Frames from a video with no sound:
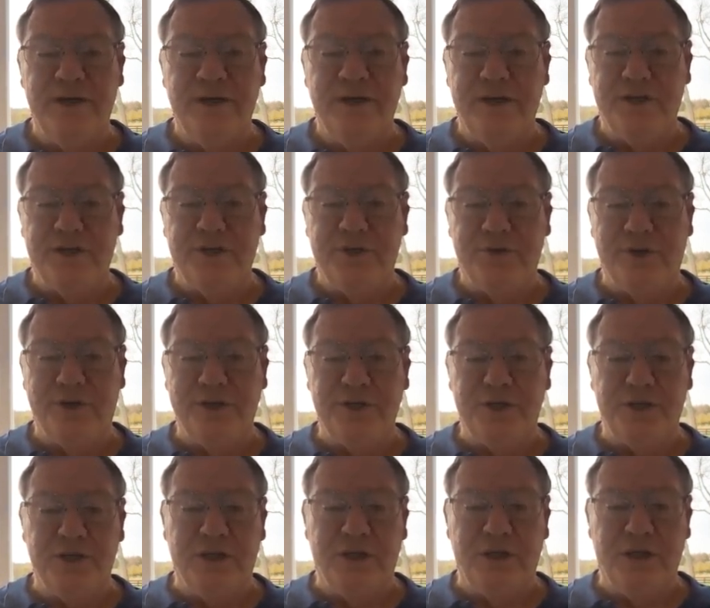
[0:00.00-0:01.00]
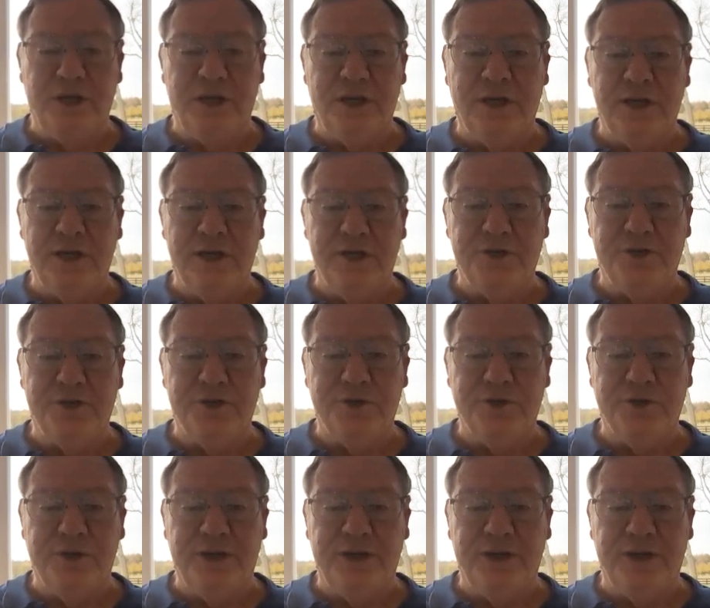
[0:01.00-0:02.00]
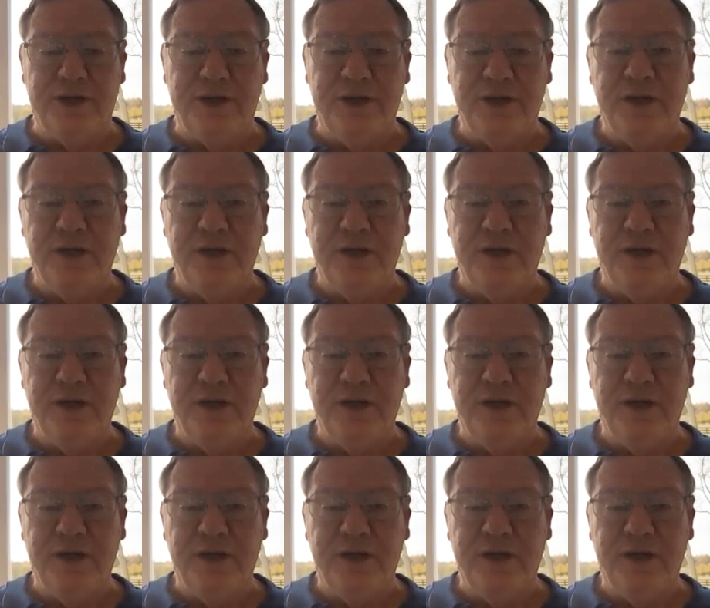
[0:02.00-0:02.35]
stretched a string,